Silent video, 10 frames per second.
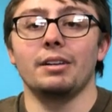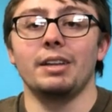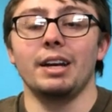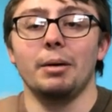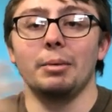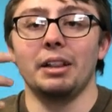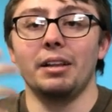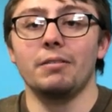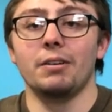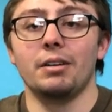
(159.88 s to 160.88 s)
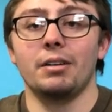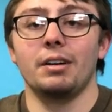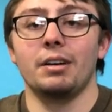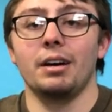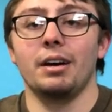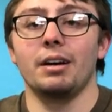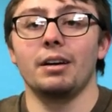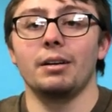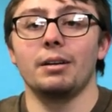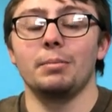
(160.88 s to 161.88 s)
Clean out my liver,
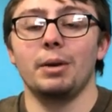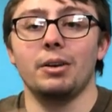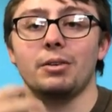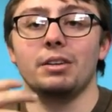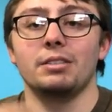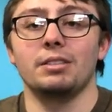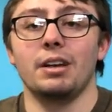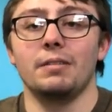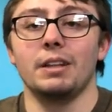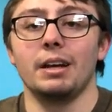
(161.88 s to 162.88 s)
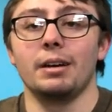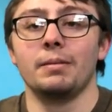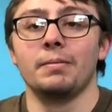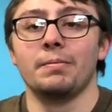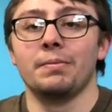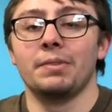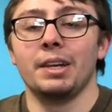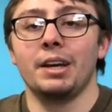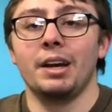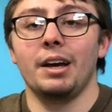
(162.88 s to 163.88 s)
pancreas, everything.
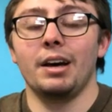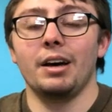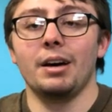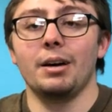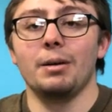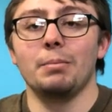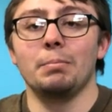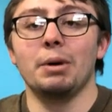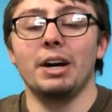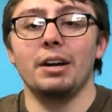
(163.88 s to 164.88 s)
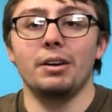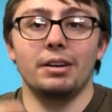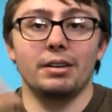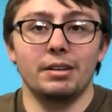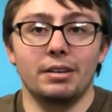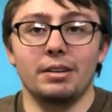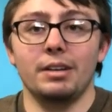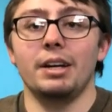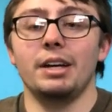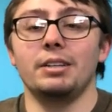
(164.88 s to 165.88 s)
But
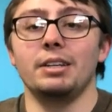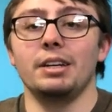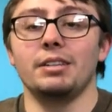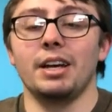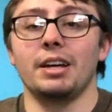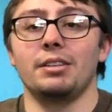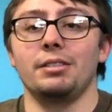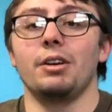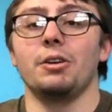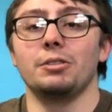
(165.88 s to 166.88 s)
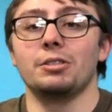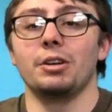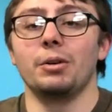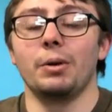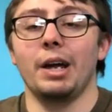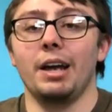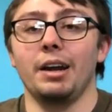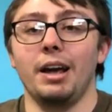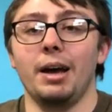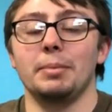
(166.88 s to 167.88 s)
nicotine is actually also
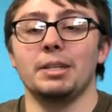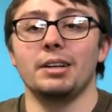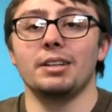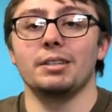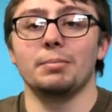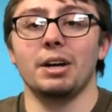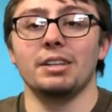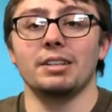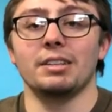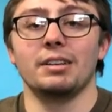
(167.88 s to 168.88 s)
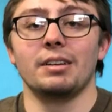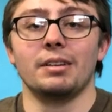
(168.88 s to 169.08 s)
an appetite suppressant.